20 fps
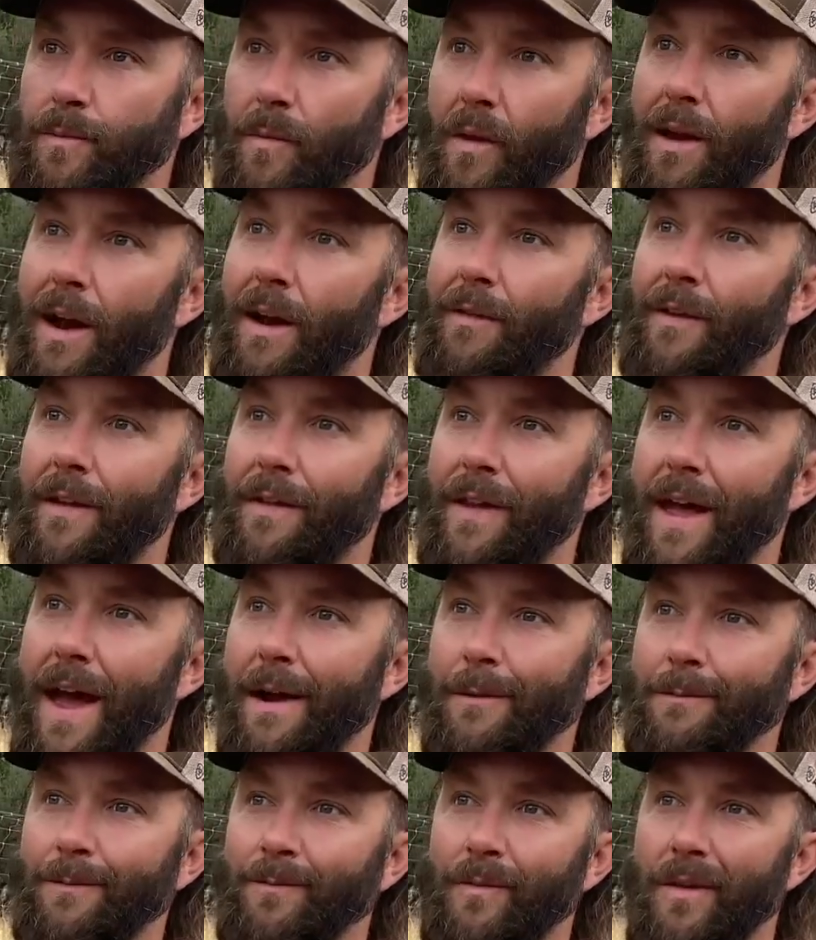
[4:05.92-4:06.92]
And then
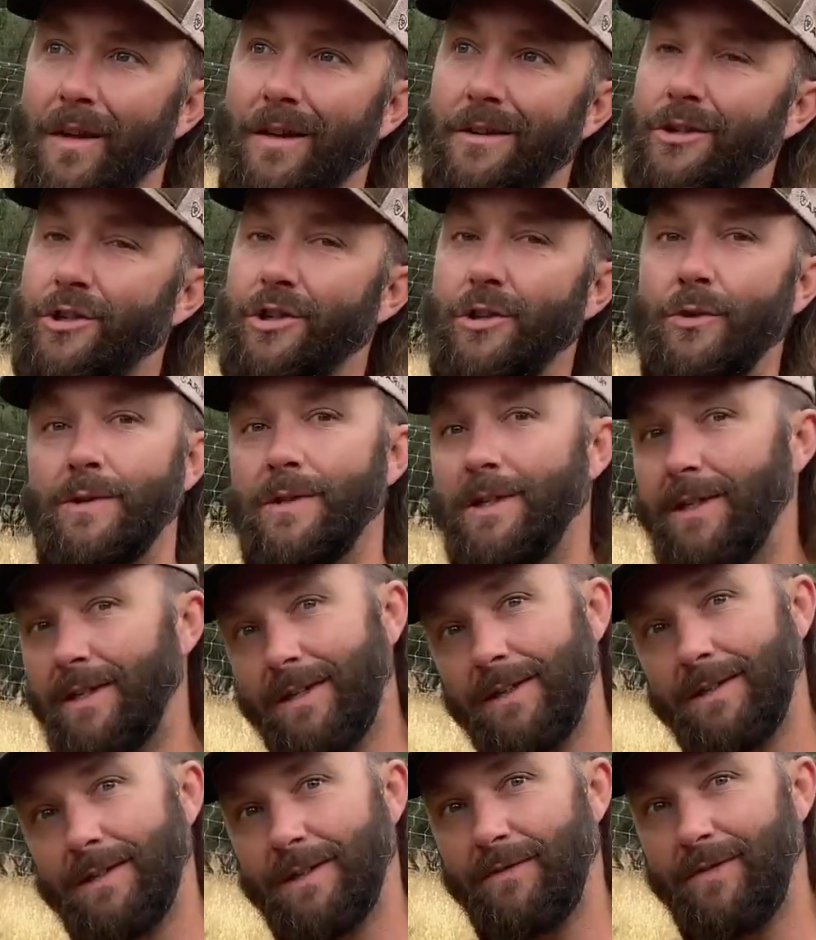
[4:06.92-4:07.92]
that
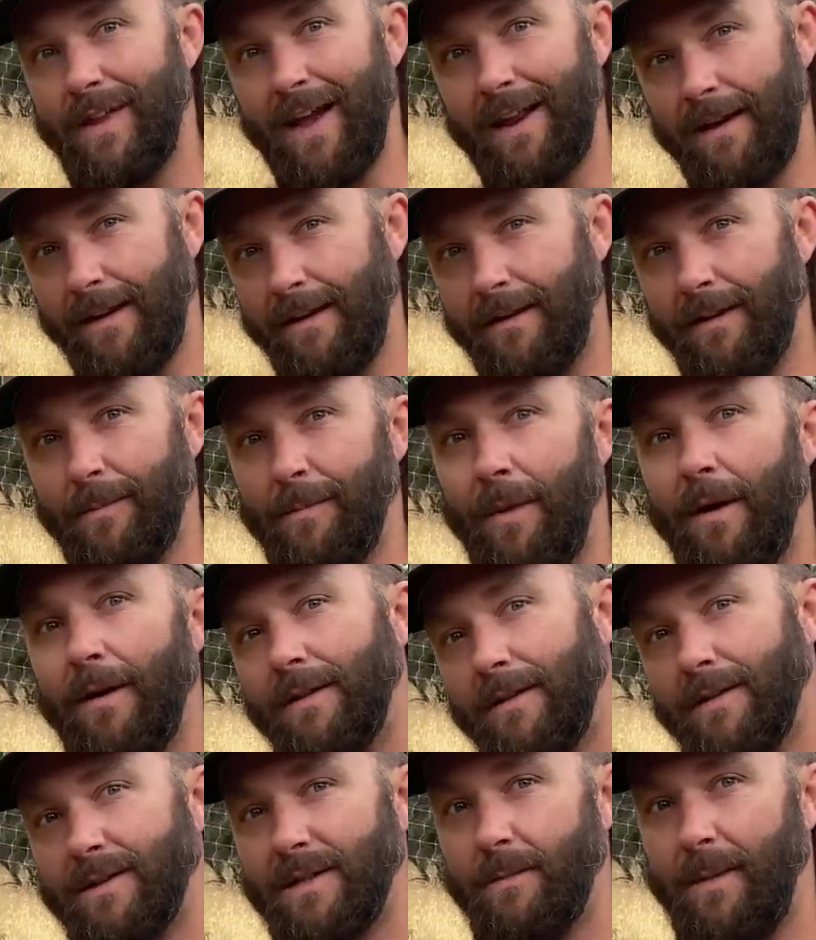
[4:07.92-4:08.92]
juiciness of that inner part of
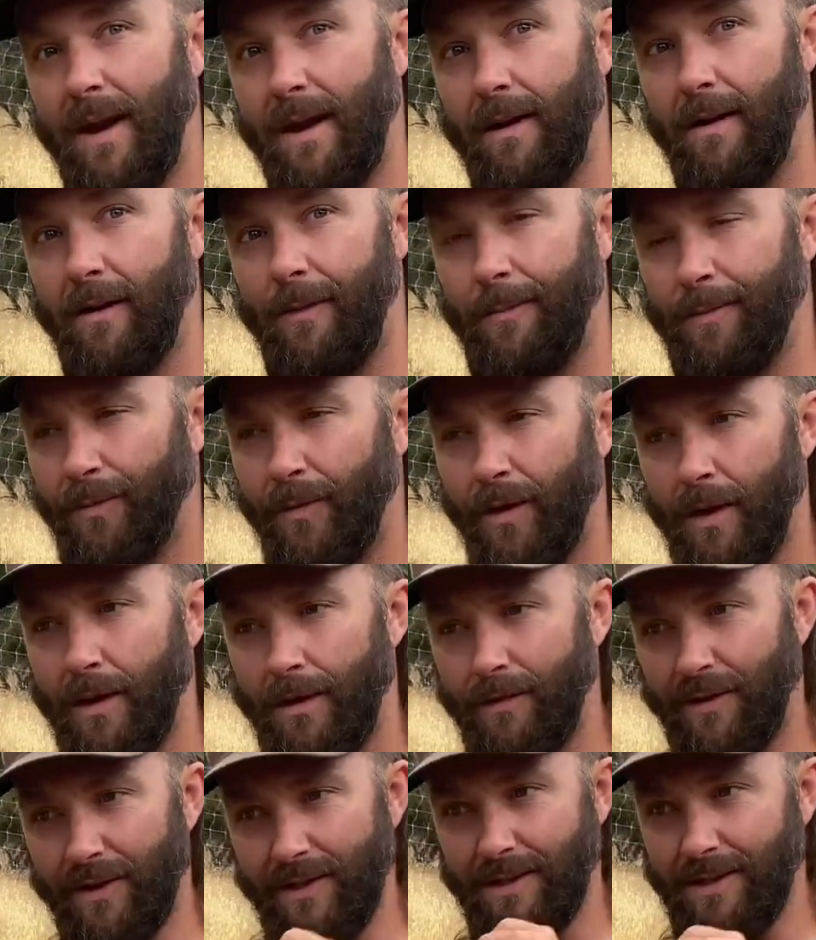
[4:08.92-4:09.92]
the tomato,
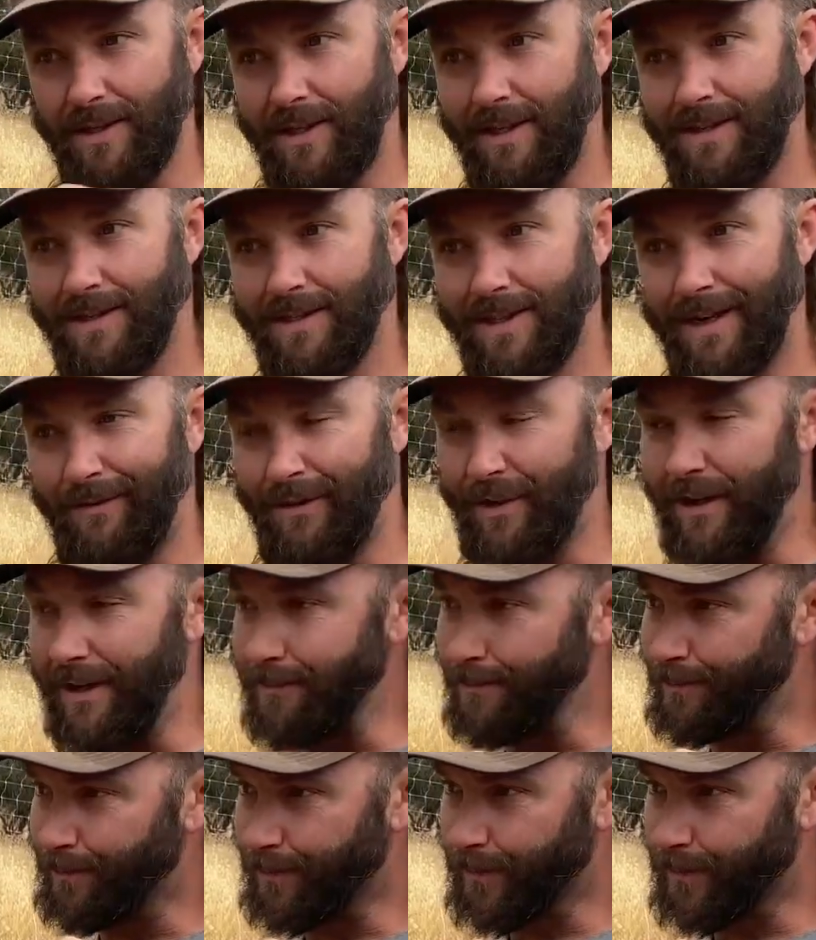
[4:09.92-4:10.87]
the seeds and everything,